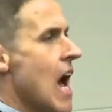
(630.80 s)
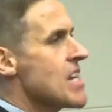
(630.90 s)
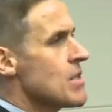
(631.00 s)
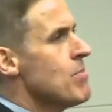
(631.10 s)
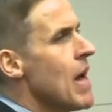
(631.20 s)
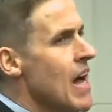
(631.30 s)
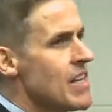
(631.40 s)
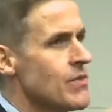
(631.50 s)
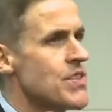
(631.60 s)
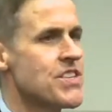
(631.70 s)
as a
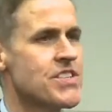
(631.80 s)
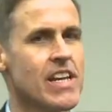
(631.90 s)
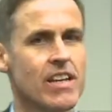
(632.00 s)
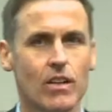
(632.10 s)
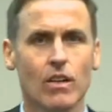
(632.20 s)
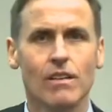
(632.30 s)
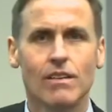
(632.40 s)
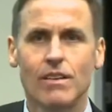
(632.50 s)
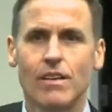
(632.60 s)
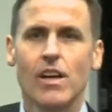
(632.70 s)
part of steel,
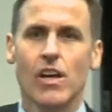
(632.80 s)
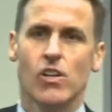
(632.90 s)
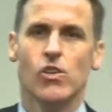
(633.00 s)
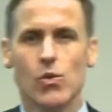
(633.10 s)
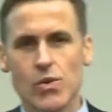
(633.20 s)
you